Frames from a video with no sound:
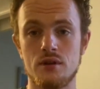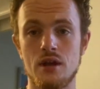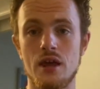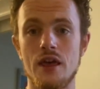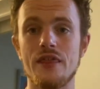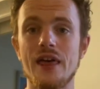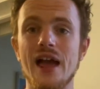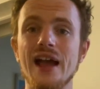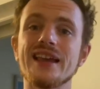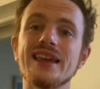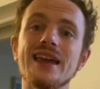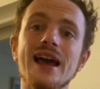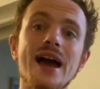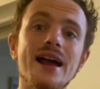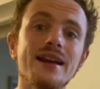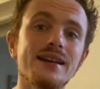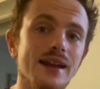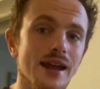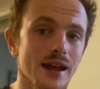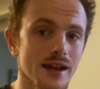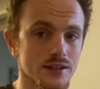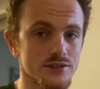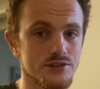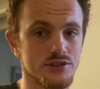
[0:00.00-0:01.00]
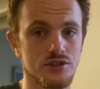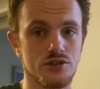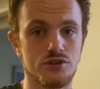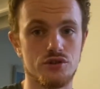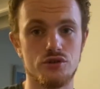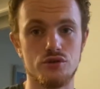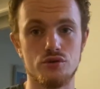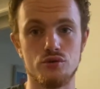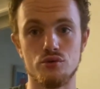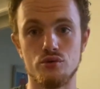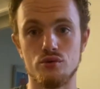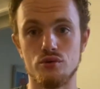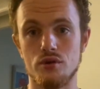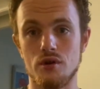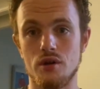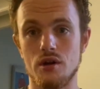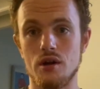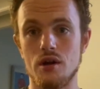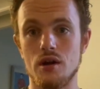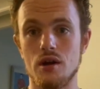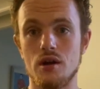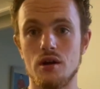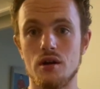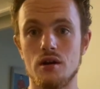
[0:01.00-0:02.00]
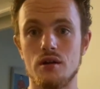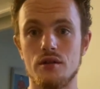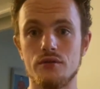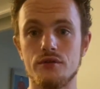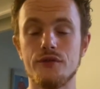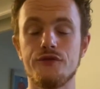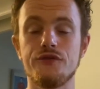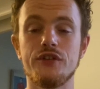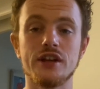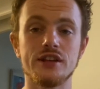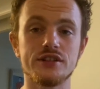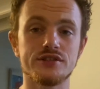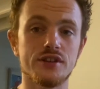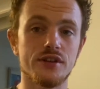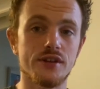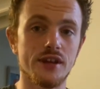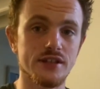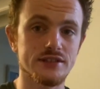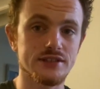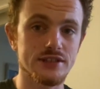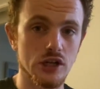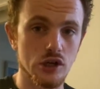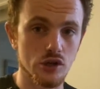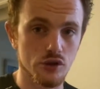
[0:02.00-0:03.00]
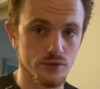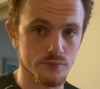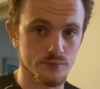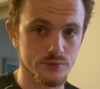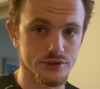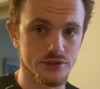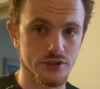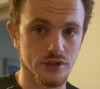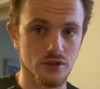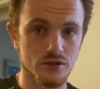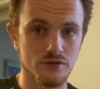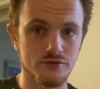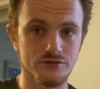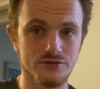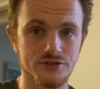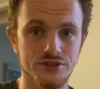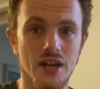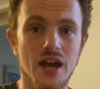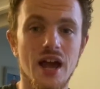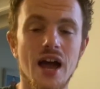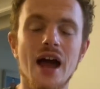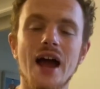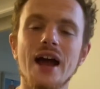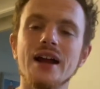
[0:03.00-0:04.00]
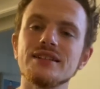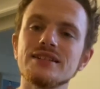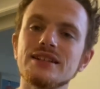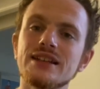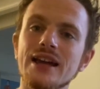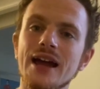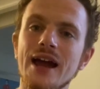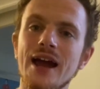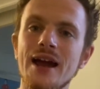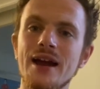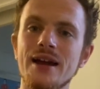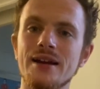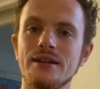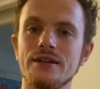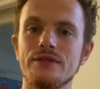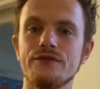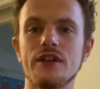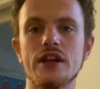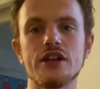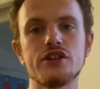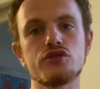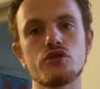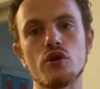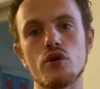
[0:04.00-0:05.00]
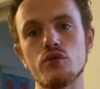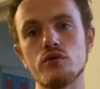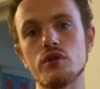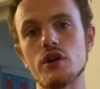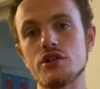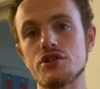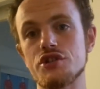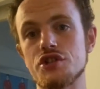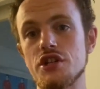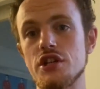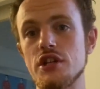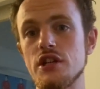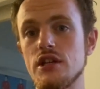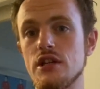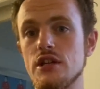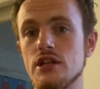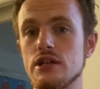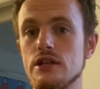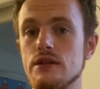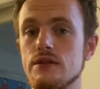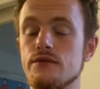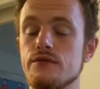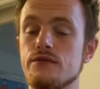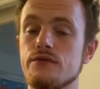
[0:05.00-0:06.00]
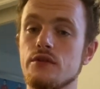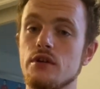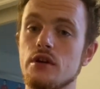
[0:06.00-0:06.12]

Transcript: that can execute the things that they tell themselves, and can, if they don't achieve